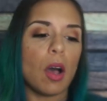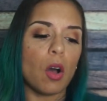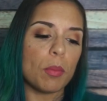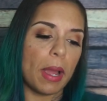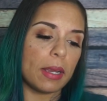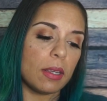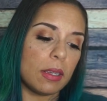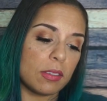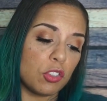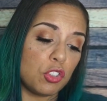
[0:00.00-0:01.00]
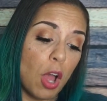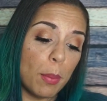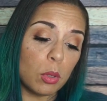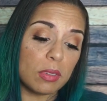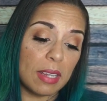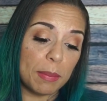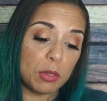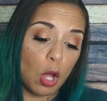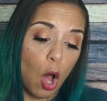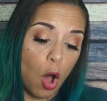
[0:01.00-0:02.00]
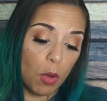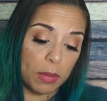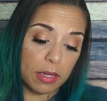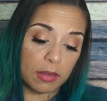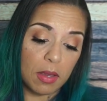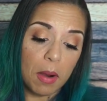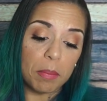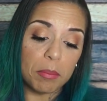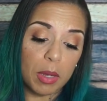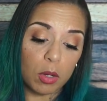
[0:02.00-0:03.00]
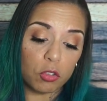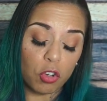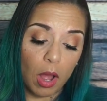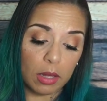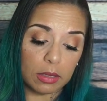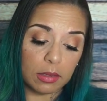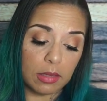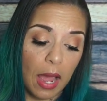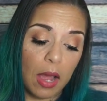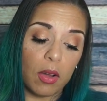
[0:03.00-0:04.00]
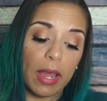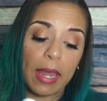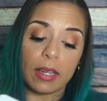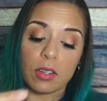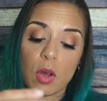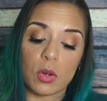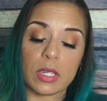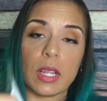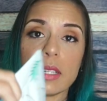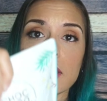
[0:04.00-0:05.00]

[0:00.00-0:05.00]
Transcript: Oh my goodness, double dipped almonds, milk chocolate style, and coconut.